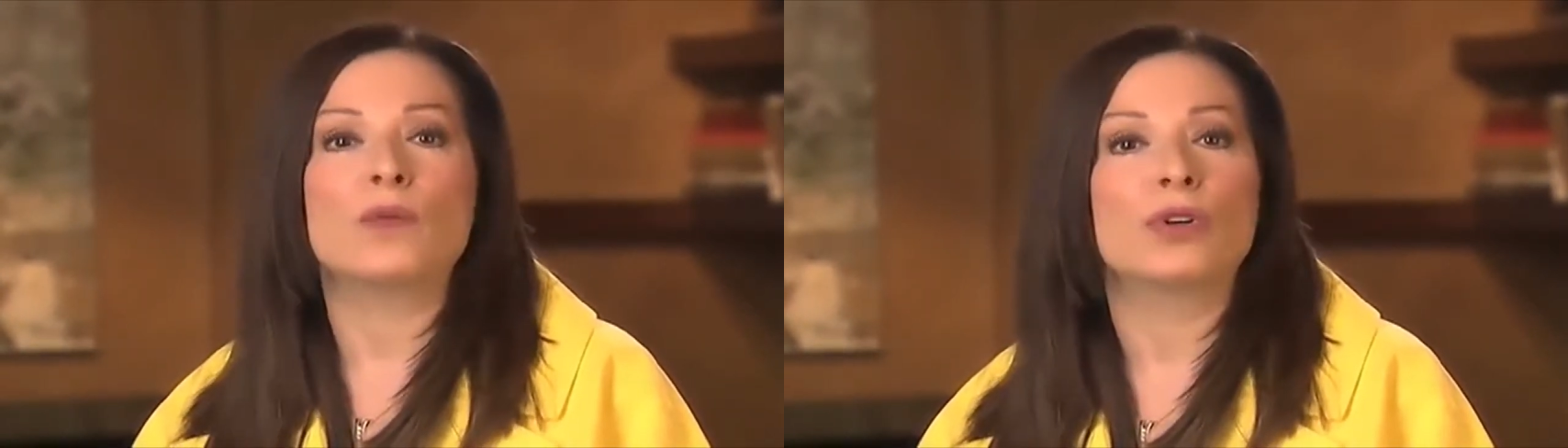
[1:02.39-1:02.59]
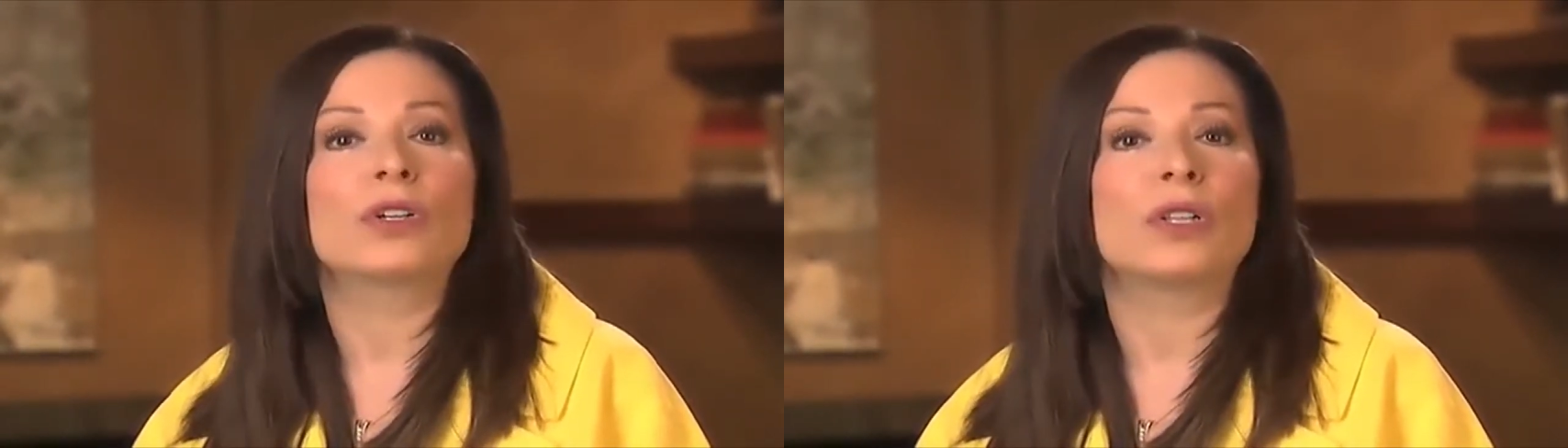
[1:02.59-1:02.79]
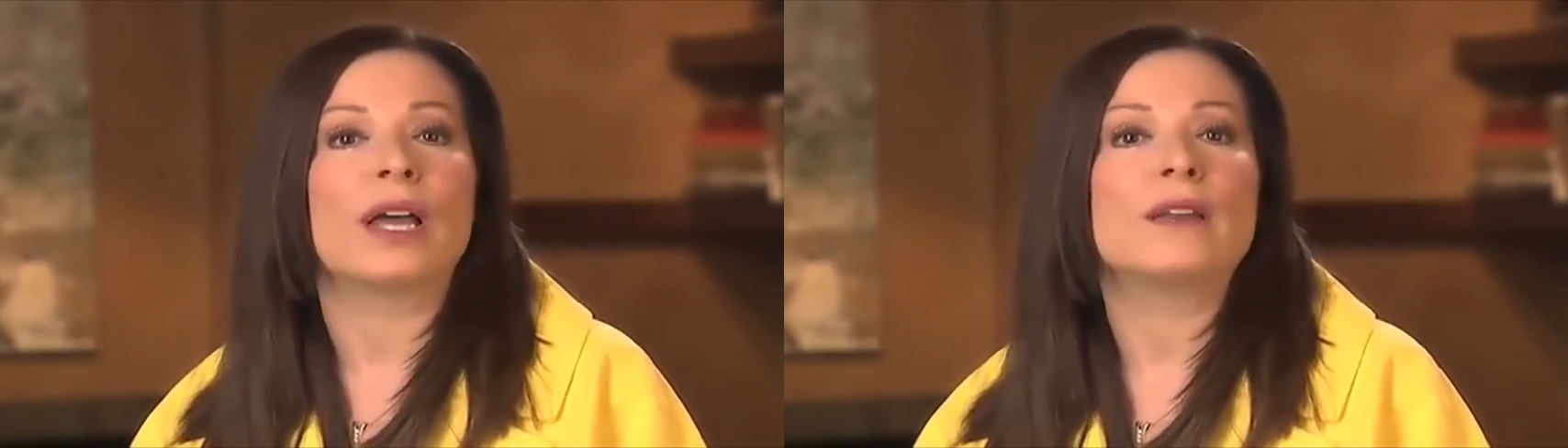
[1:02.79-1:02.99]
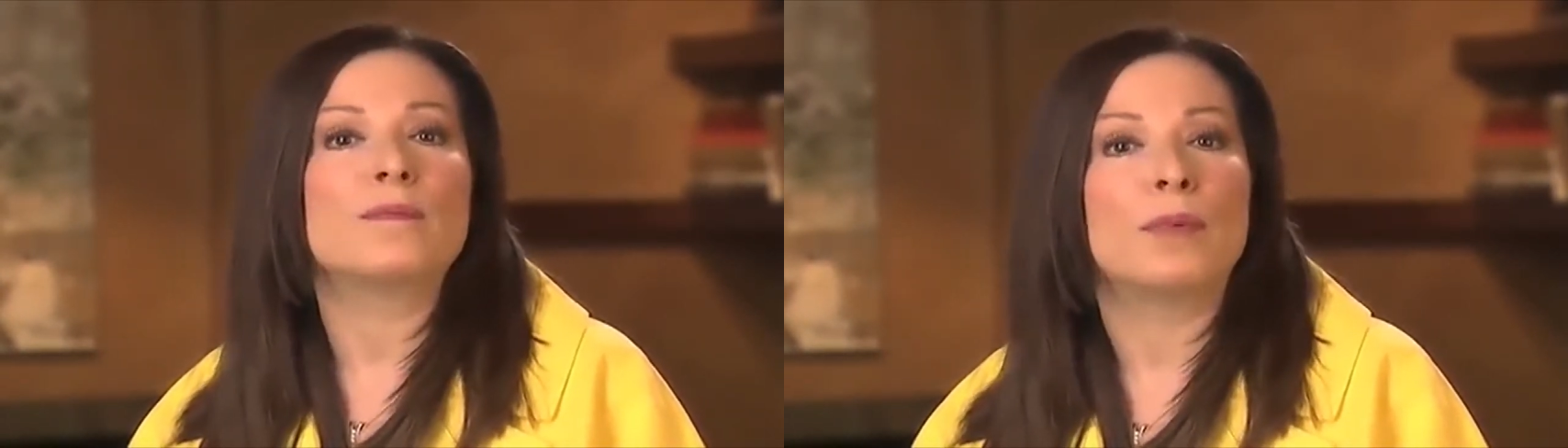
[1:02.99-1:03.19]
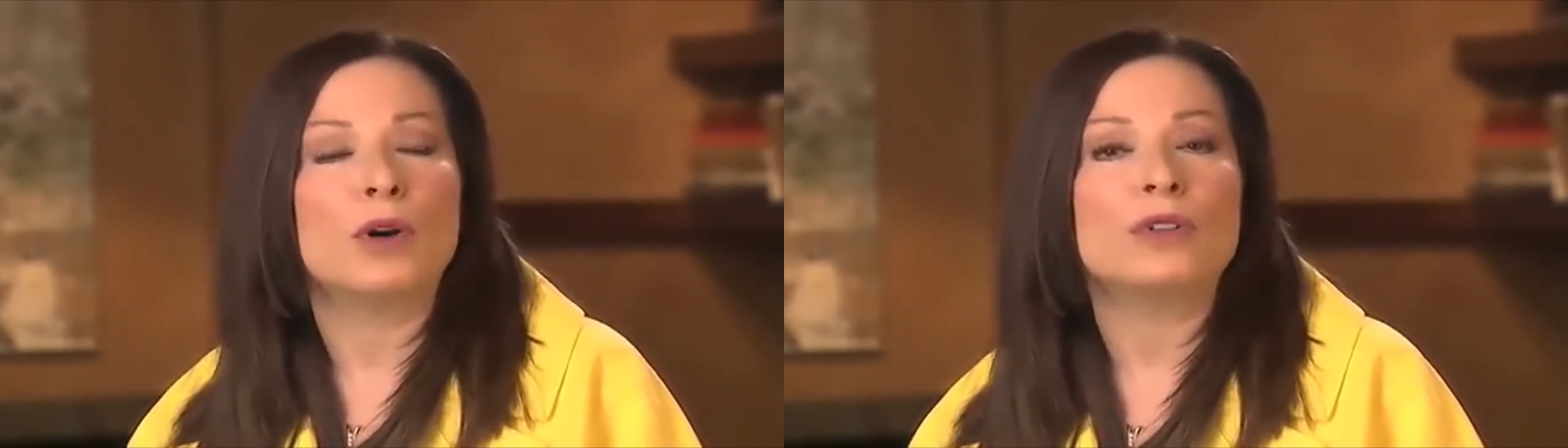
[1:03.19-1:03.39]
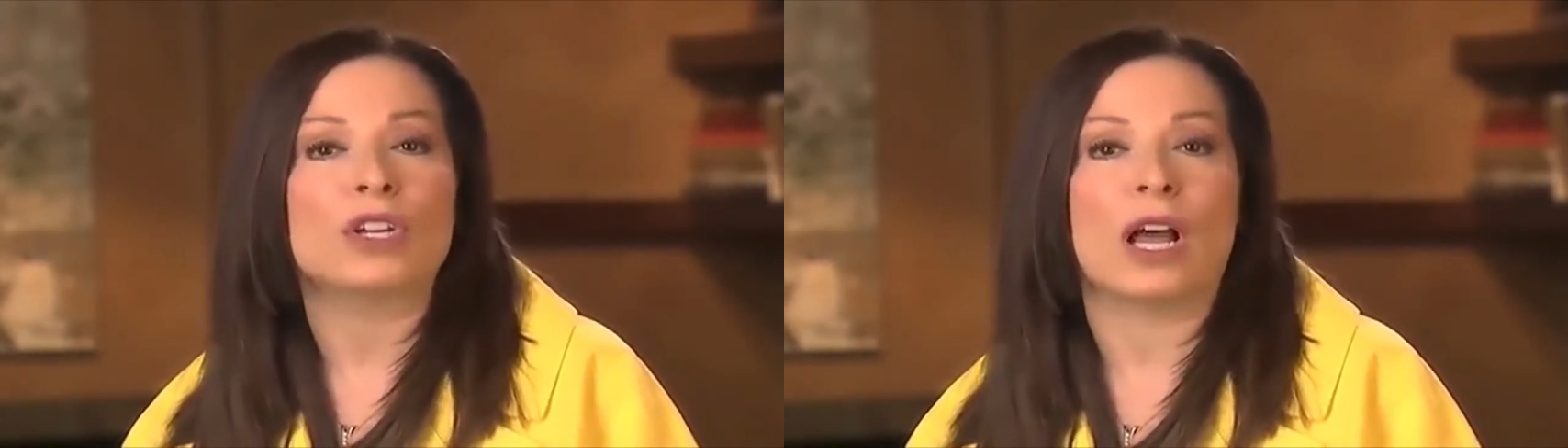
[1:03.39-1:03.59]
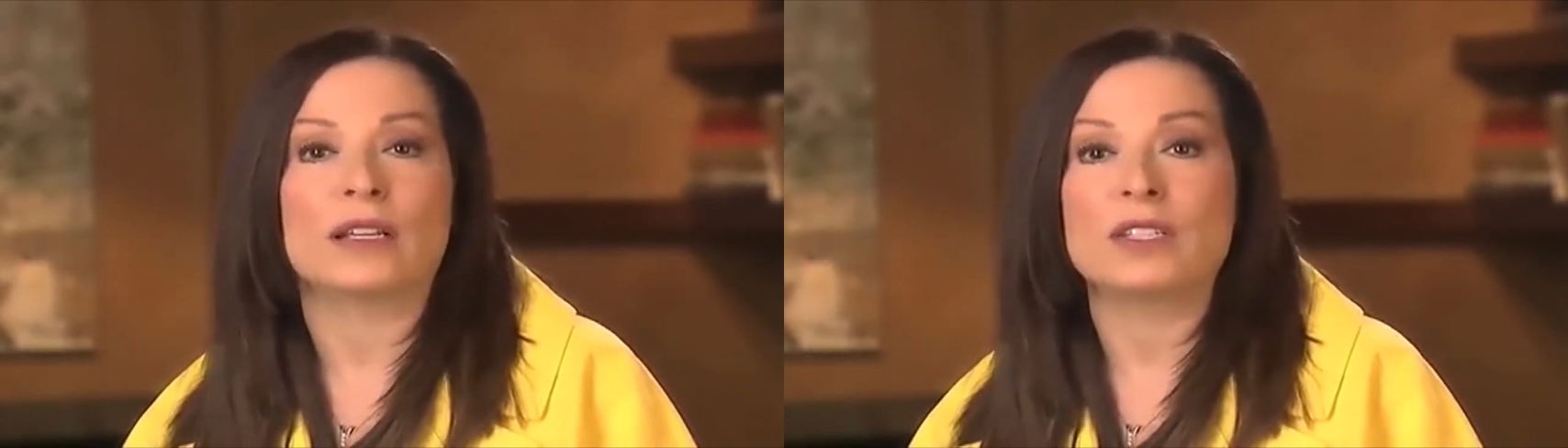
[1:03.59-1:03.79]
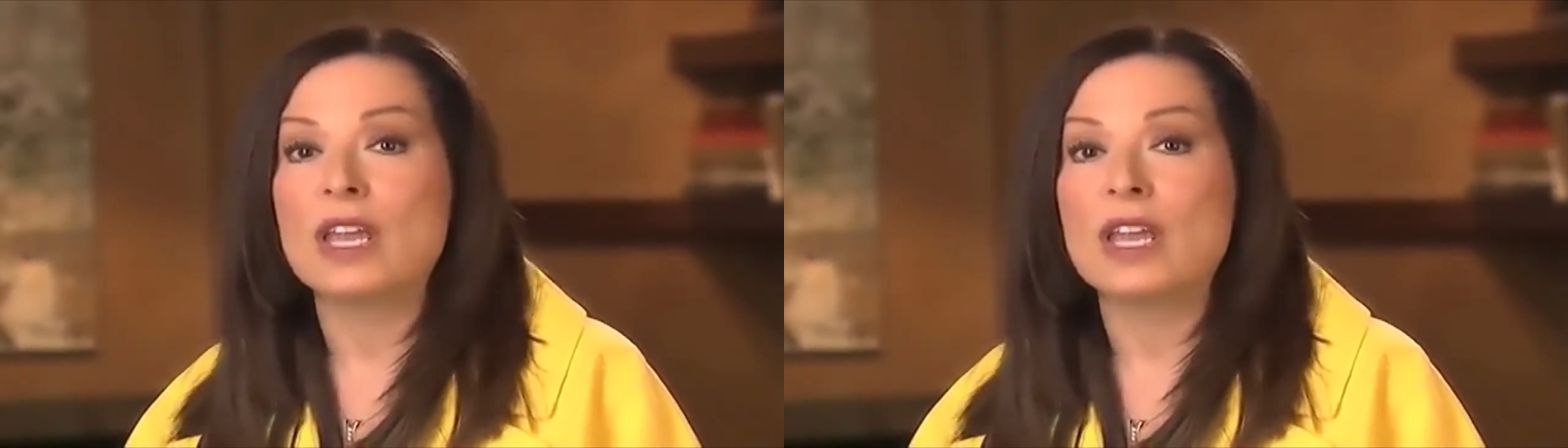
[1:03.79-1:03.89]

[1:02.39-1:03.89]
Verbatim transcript: work like Botox